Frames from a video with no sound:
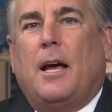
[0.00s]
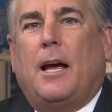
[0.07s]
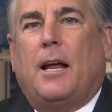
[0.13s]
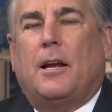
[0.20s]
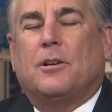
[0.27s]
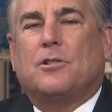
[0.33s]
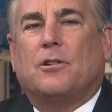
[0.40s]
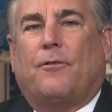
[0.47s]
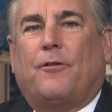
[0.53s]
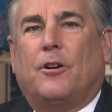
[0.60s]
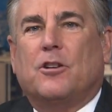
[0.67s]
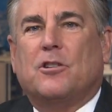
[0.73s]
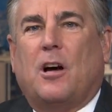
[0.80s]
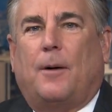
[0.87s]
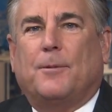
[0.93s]
It is the
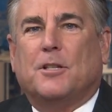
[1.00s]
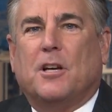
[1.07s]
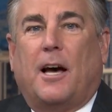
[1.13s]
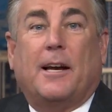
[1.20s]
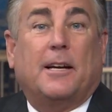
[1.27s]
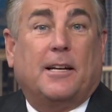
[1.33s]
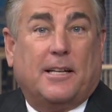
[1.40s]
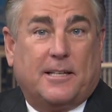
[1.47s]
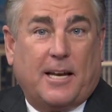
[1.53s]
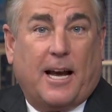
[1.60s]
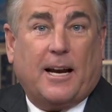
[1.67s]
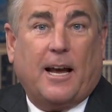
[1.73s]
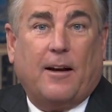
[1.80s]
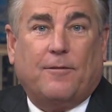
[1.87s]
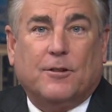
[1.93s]
first homicide in a
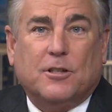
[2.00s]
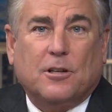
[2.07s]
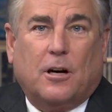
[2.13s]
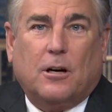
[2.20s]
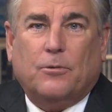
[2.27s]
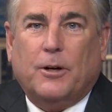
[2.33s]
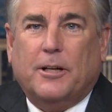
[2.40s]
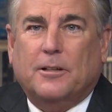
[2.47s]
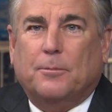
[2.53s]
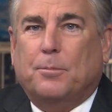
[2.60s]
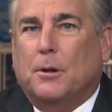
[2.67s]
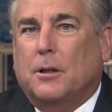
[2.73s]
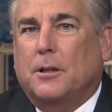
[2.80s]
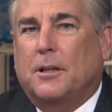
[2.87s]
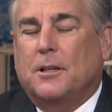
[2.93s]
decade for
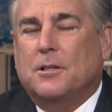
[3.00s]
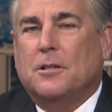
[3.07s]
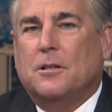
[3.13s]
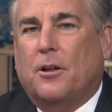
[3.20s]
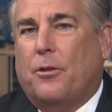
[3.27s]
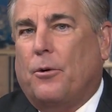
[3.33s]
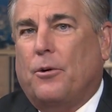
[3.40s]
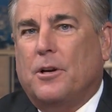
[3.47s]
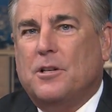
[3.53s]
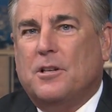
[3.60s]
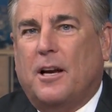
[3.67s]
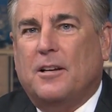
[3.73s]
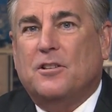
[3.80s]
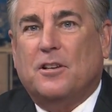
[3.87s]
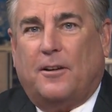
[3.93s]
Sahuarita police.
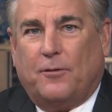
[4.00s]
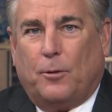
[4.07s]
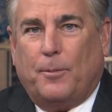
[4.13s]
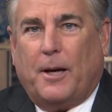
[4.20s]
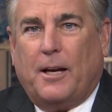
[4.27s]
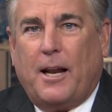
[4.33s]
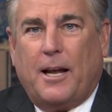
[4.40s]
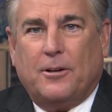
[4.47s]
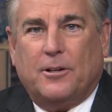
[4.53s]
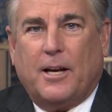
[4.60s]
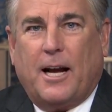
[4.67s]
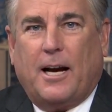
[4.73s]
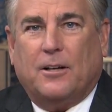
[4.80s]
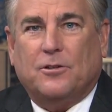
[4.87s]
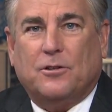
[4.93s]
Authorities say several men
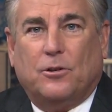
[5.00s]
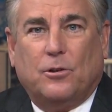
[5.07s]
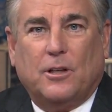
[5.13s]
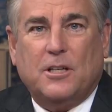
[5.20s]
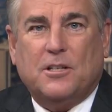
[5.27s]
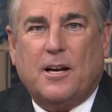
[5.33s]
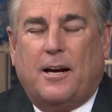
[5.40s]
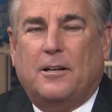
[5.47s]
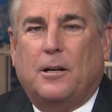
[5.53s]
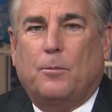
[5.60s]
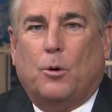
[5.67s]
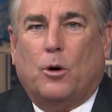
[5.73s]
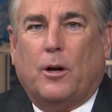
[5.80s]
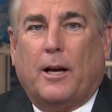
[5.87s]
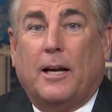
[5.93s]
entered a house early
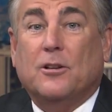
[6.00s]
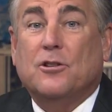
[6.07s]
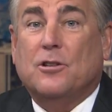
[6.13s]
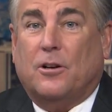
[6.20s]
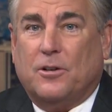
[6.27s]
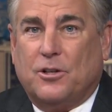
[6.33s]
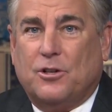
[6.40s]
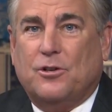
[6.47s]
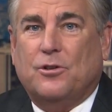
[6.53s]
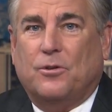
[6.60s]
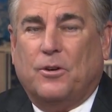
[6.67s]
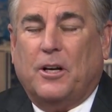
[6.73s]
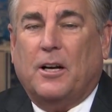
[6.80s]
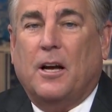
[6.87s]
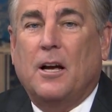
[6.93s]
Saturday morning and started
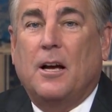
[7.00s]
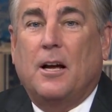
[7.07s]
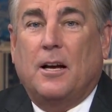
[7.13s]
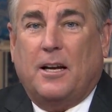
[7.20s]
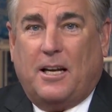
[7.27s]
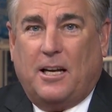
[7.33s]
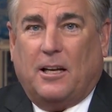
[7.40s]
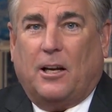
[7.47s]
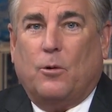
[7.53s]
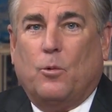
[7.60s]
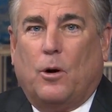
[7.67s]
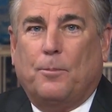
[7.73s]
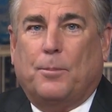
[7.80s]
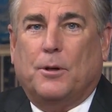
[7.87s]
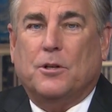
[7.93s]
shooting,
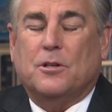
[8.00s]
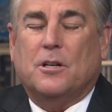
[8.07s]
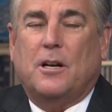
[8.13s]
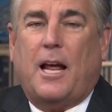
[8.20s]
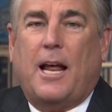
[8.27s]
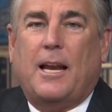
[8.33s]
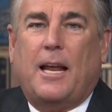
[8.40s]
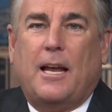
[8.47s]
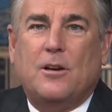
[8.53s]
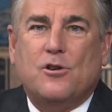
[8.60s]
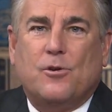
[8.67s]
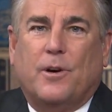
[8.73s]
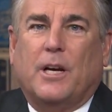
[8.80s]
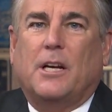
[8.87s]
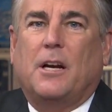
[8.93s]
killing one person and
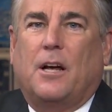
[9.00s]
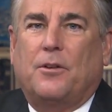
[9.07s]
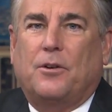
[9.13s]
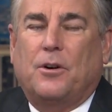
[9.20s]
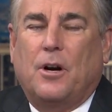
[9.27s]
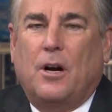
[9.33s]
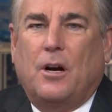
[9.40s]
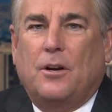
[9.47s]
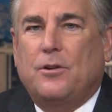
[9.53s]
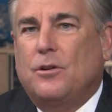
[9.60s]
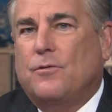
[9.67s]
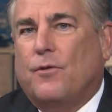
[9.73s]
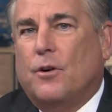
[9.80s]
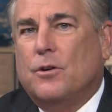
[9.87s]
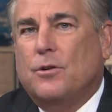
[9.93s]
injuring another.
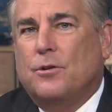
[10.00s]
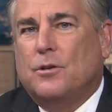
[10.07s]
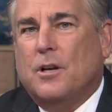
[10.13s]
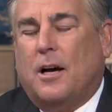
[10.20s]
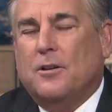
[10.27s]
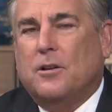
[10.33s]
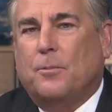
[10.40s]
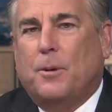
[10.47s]
News 4 Tucson's